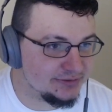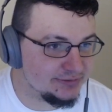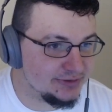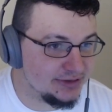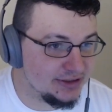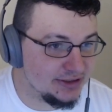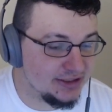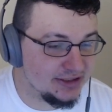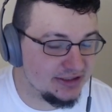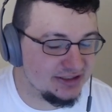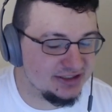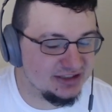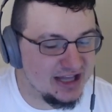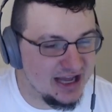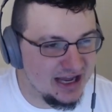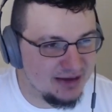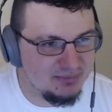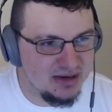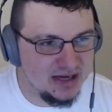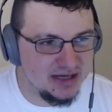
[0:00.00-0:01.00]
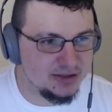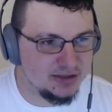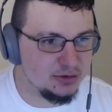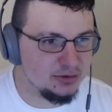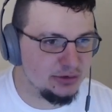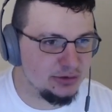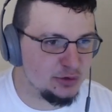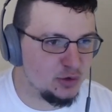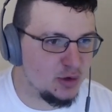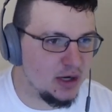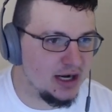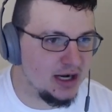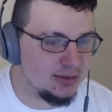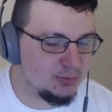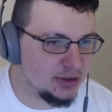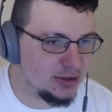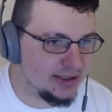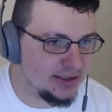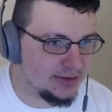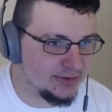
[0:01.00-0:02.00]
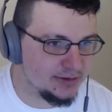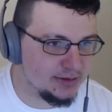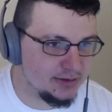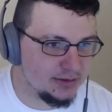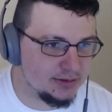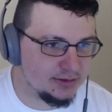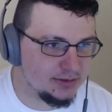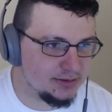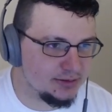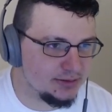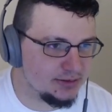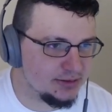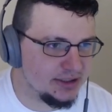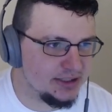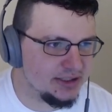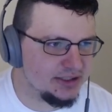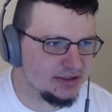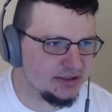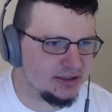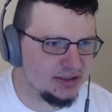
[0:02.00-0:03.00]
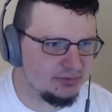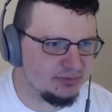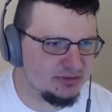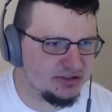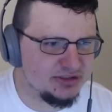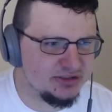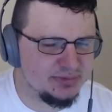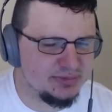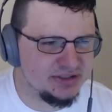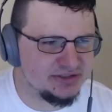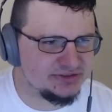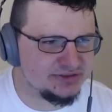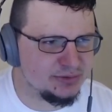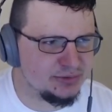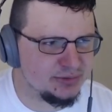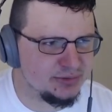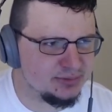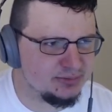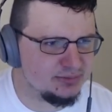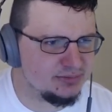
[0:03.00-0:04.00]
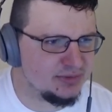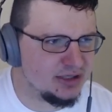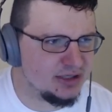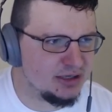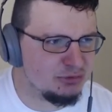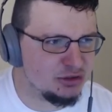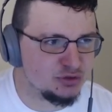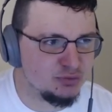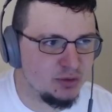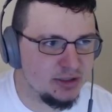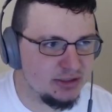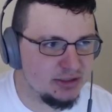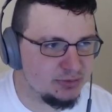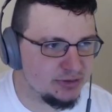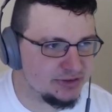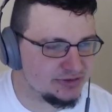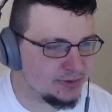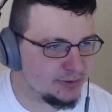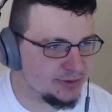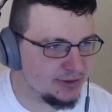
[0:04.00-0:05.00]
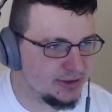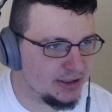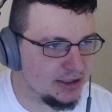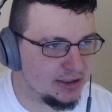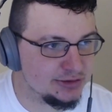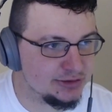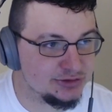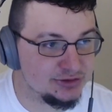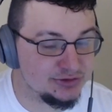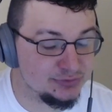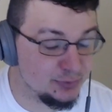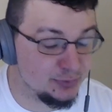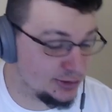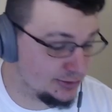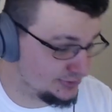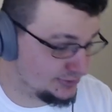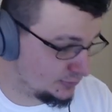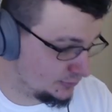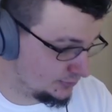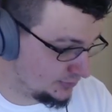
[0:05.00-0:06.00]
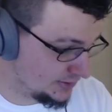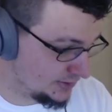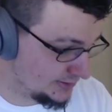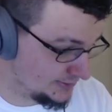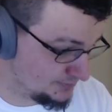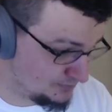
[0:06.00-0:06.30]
end, linebacker, little hybrid out there. It depends on how much weight he puts on in college is where he's going to play.